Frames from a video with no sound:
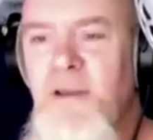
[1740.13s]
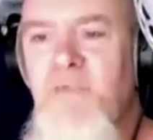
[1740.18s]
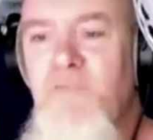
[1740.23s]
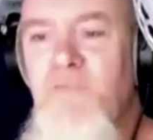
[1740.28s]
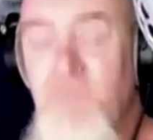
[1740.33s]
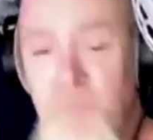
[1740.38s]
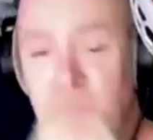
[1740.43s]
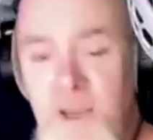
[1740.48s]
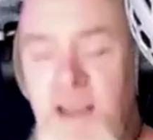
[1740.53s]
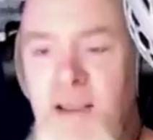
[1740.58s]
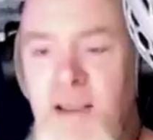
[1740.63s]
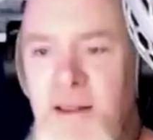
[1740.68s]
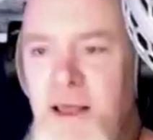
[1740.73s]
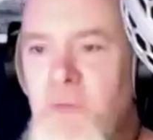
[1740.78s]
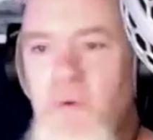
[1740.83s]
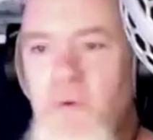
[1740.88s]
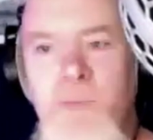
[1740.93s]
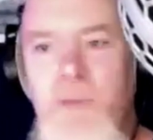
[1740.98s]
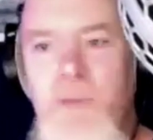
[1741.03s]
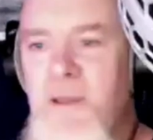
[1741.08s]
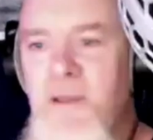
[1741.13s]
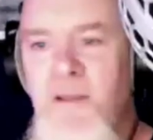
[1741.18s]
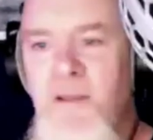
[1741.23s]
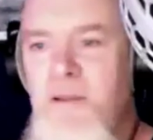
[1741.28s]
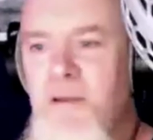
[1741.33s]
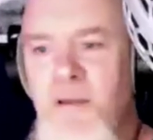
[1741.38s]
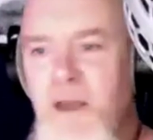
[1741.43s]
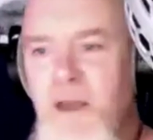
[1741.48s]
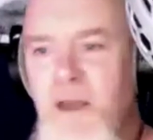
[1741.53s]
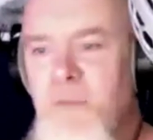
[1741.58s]
For me, I'd be
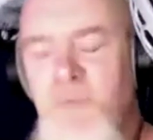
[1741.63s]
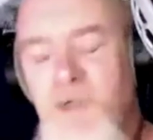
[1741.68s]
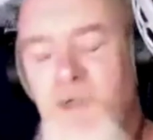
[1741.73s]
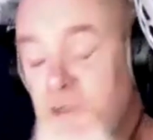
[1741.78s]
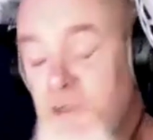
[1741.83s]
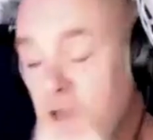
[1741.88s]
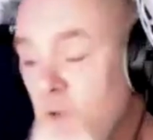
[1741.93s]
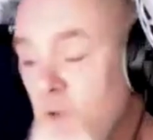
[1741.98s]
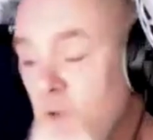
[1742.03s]
just like,